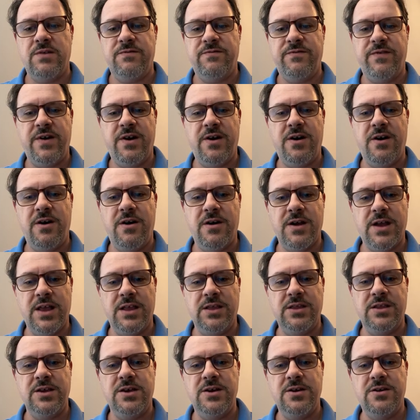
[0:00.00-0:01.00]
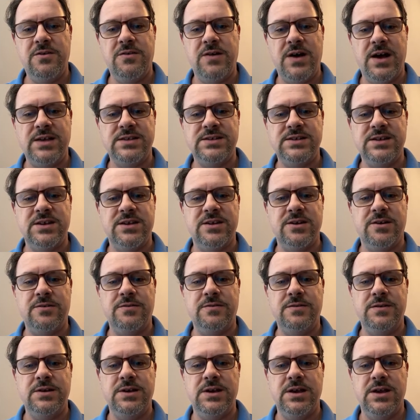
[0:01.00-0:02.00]
Fog, hello. How's it
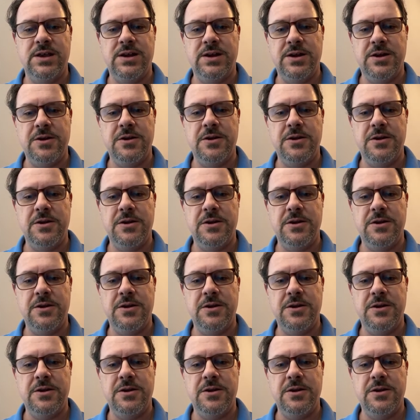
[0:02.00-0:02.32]
going?